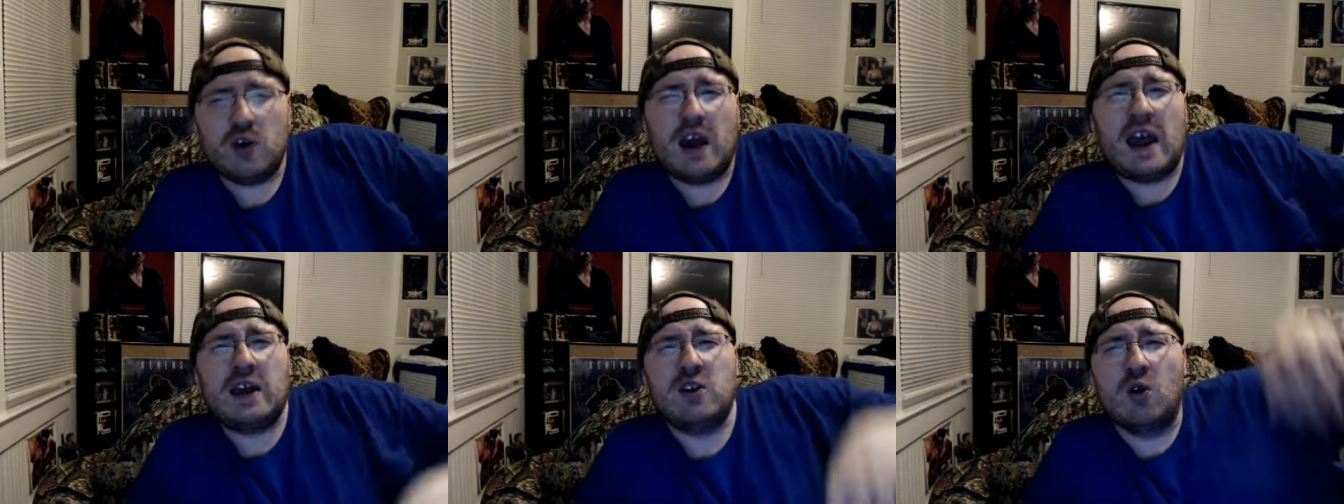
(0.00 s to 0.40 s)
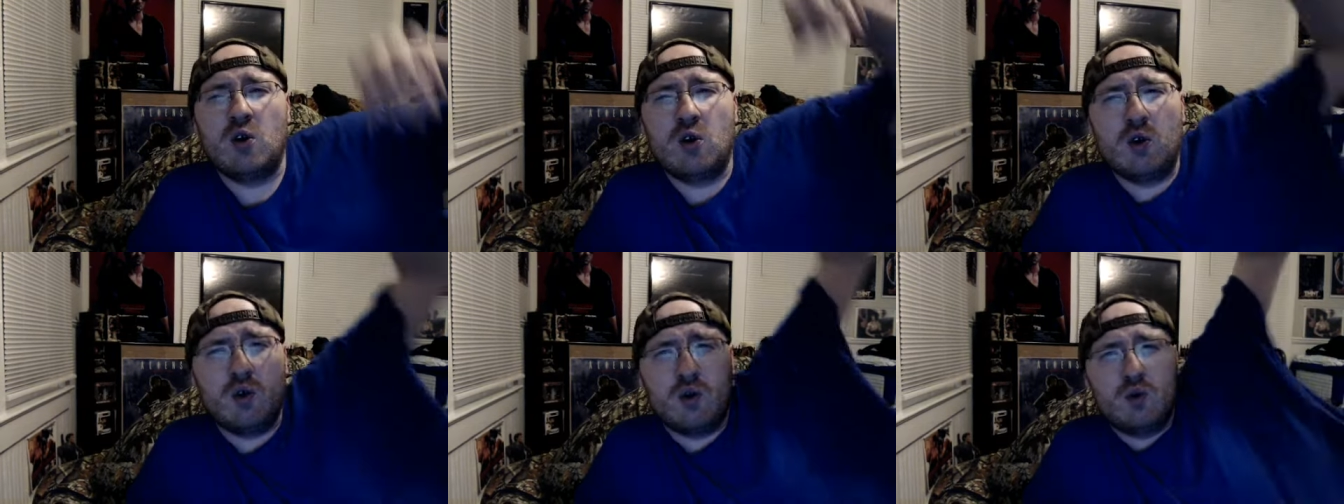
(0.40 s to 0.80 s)
I
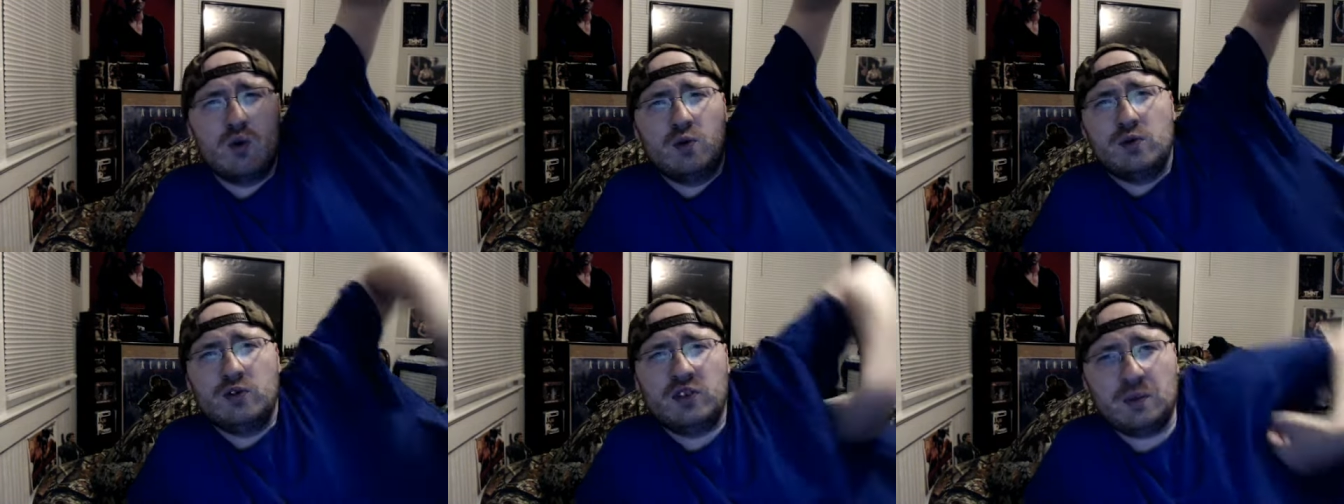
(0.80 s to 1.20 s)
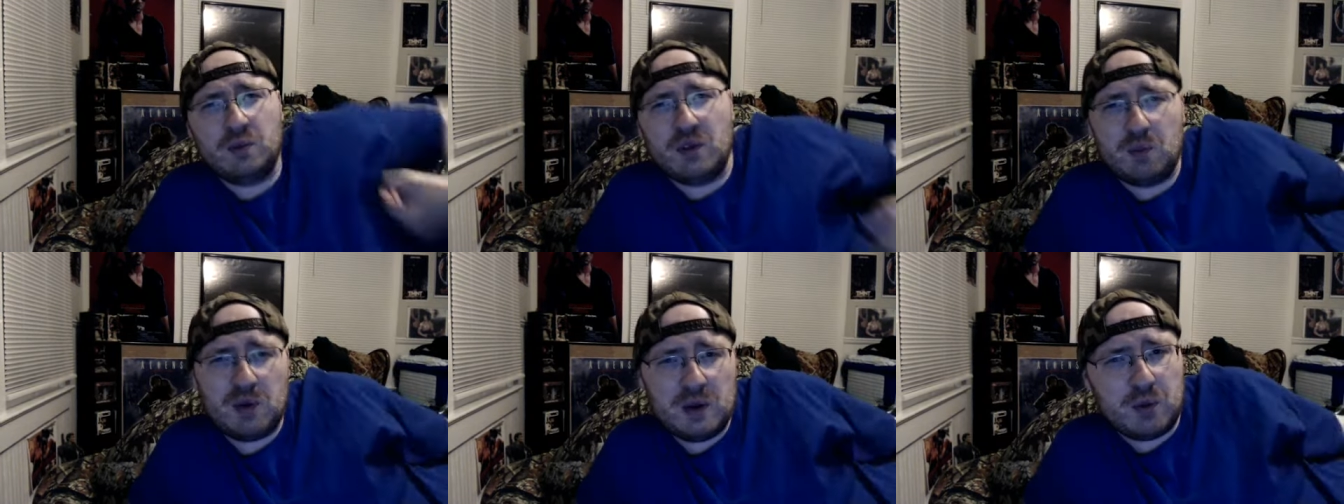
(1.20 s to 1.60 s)
know some of the
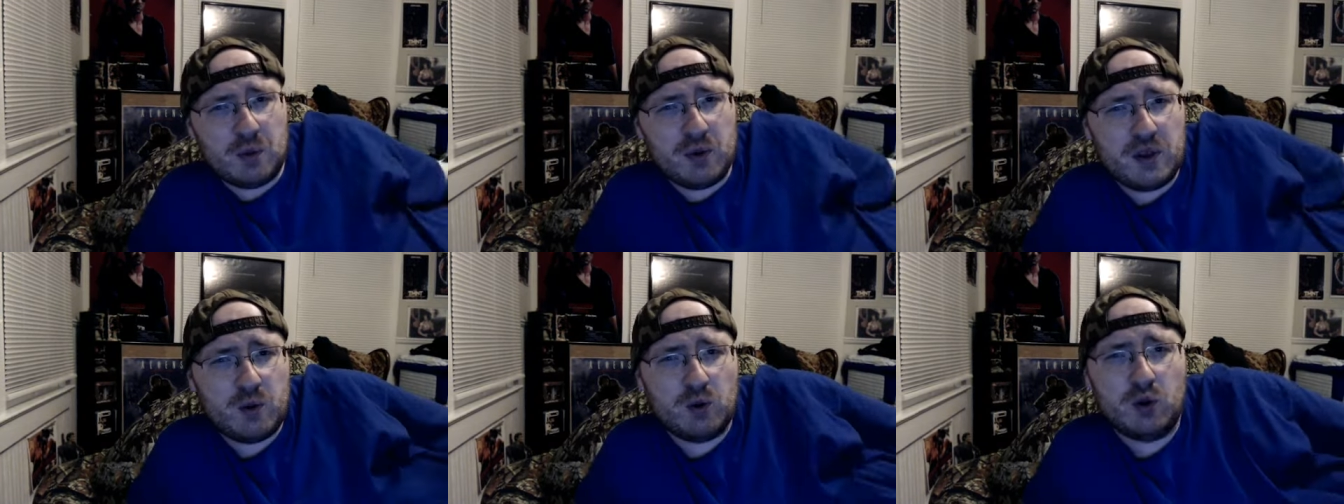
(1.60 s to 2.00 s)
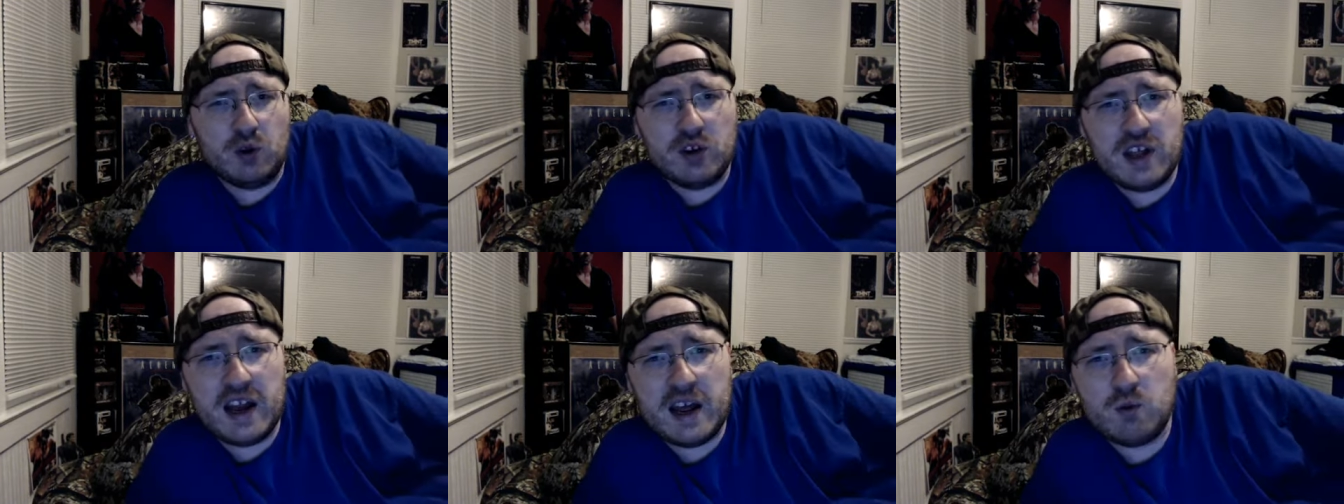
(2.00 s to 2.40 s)
people they were
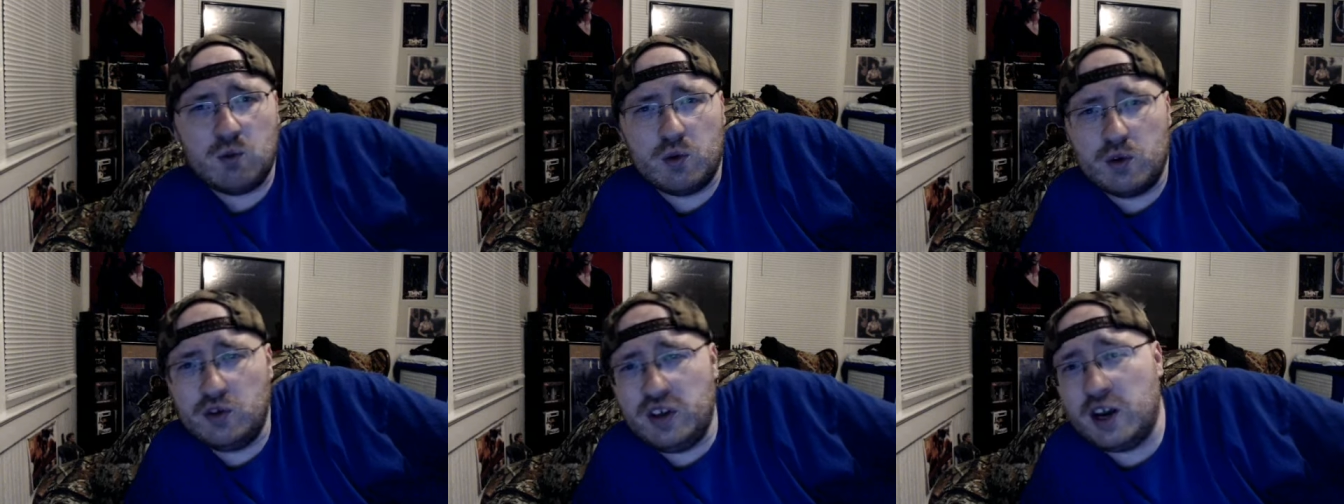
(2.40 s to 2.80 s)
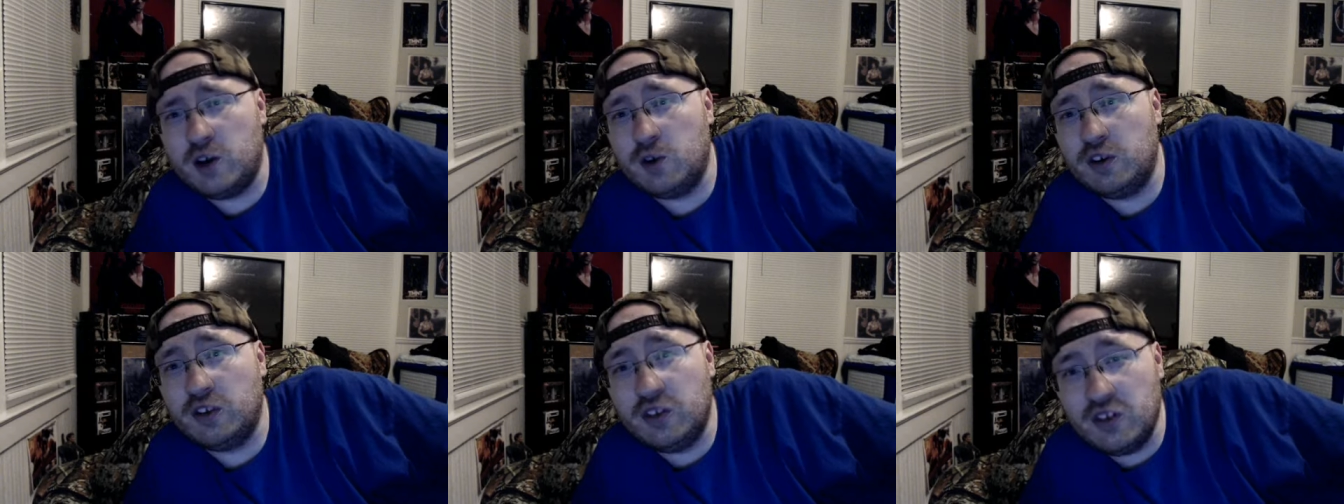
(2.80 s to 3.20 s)
looking at were
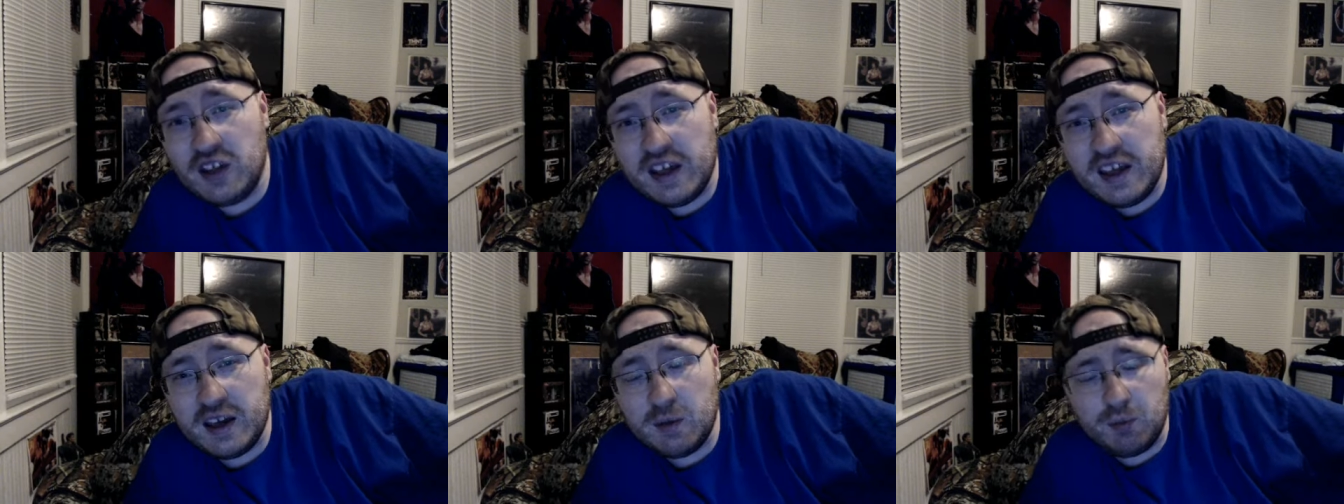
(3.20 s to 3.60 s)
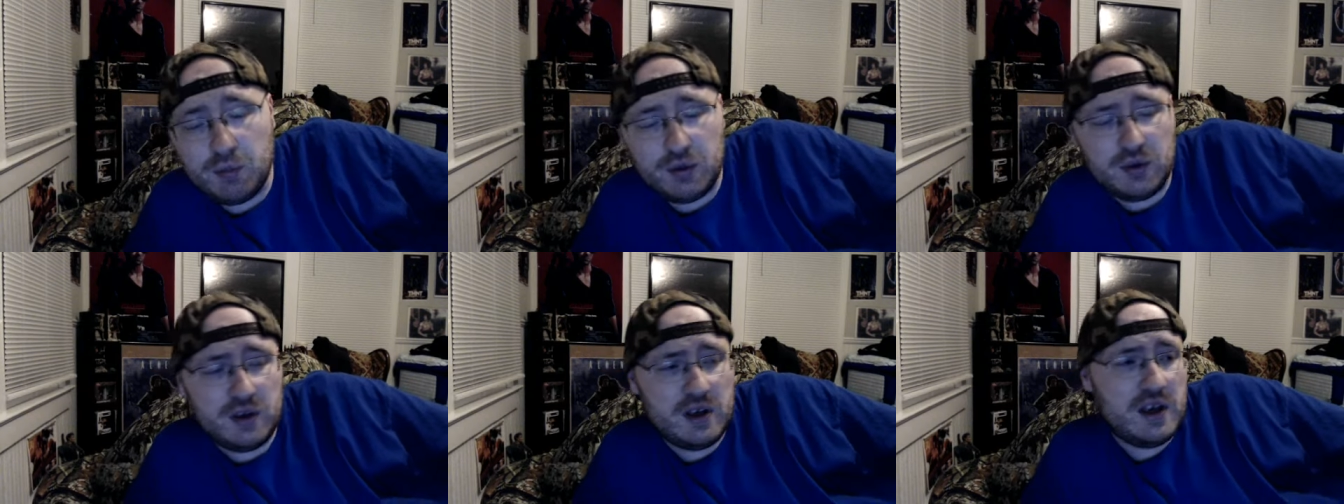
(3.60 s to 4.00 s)
Terrence Stamp,
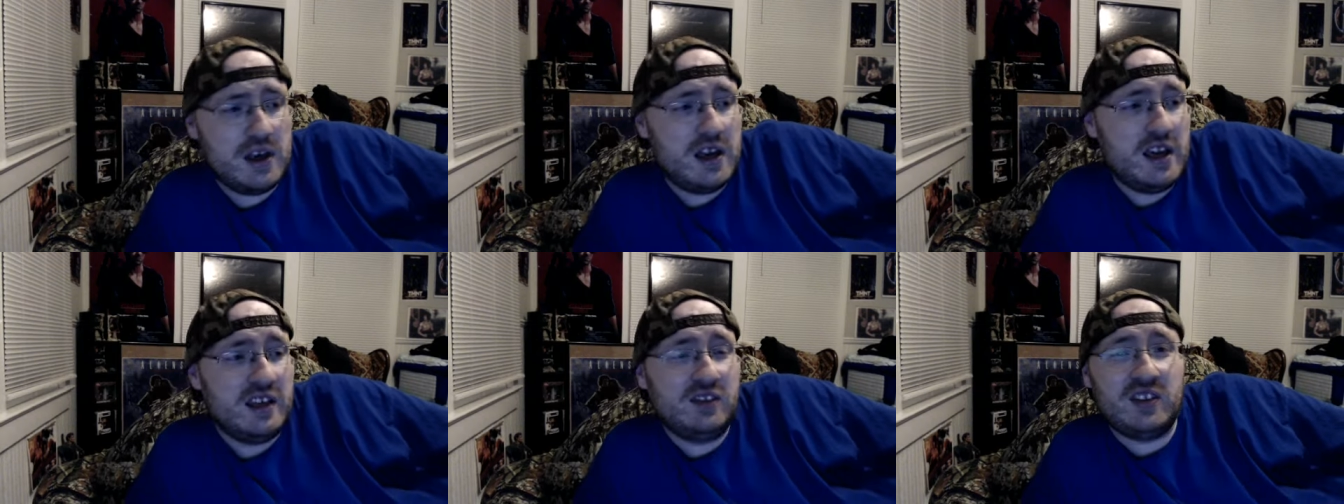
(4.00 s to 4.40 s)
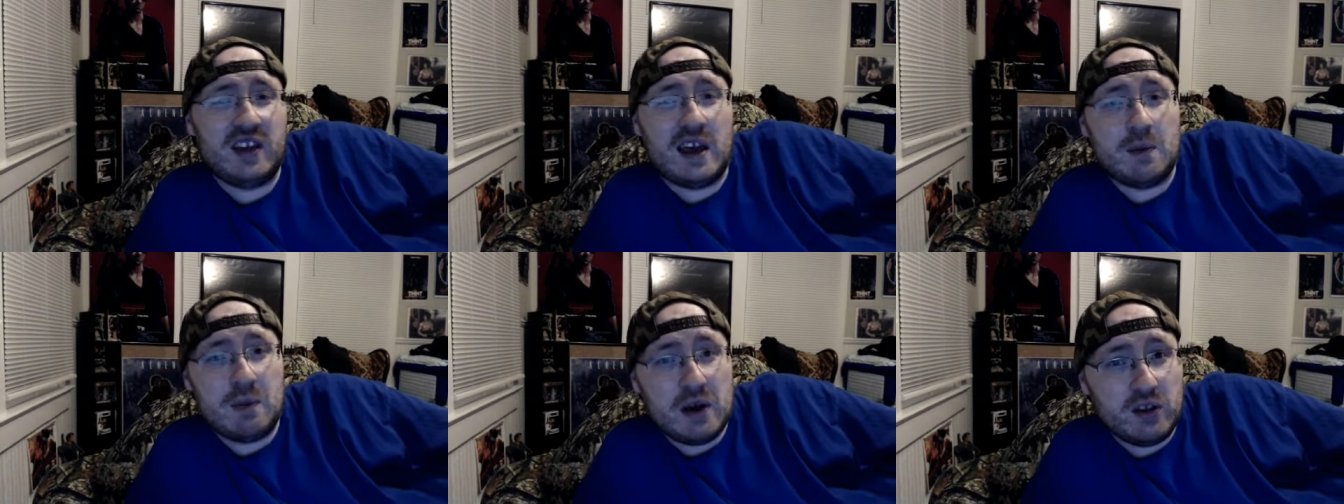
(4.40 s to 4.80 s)

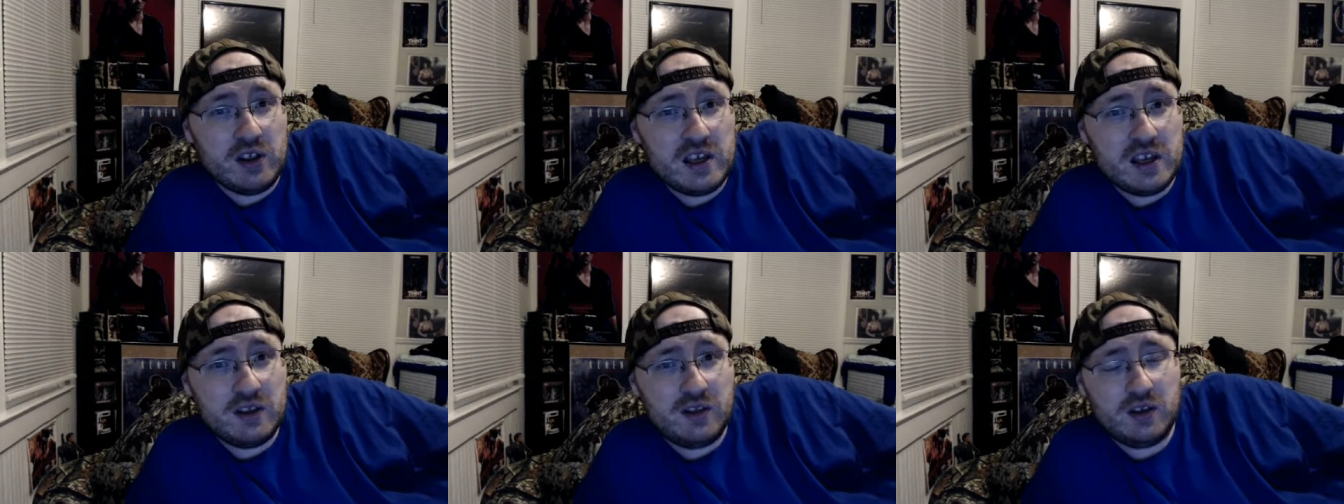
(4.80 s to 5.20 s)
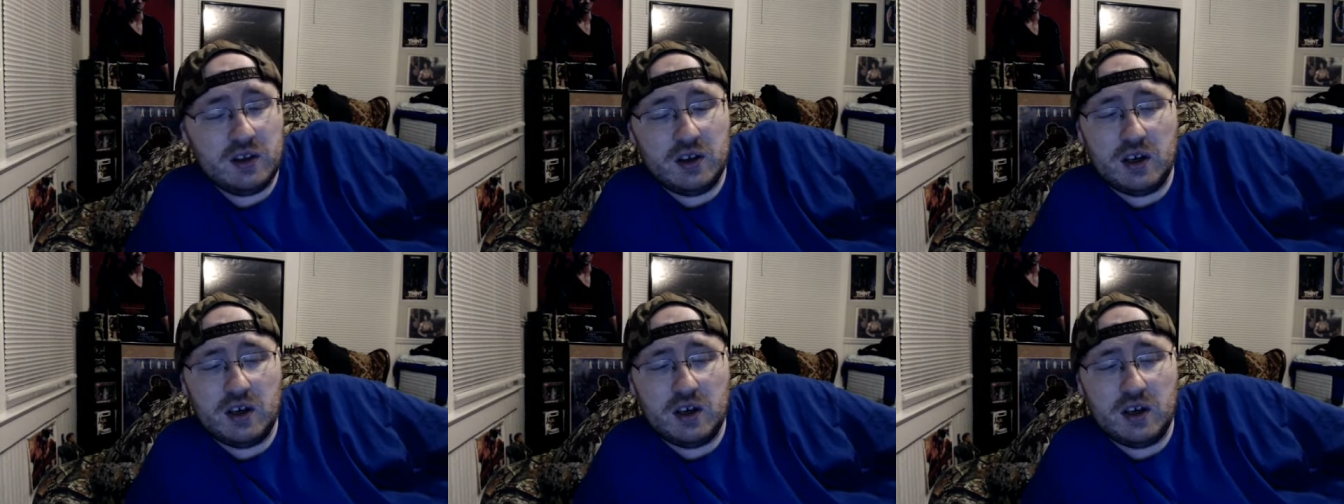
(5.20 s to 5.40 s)
Sam Elliott,